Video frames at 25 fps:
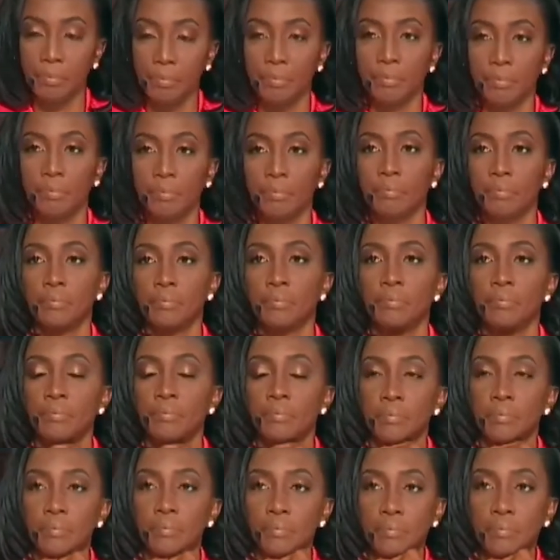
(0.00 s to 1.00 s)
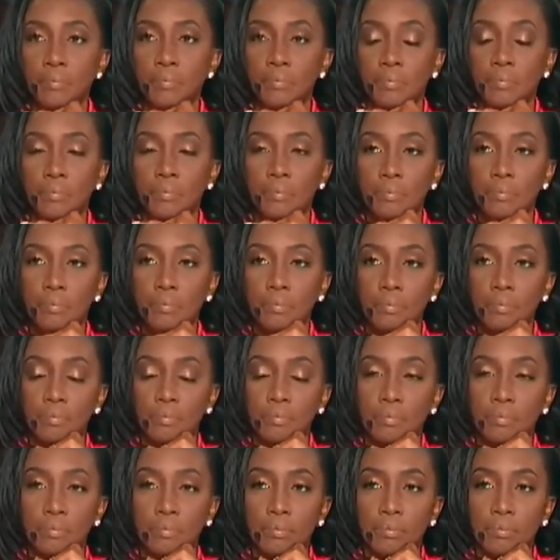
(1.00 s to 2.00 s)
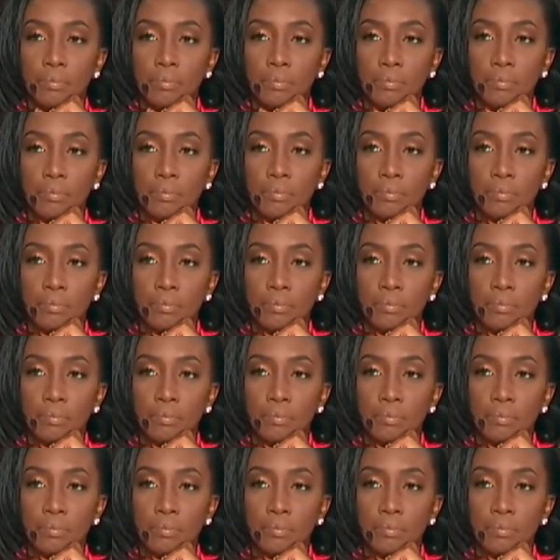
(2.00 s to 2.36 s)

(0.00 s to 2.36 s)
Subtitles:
This person isn't speaking.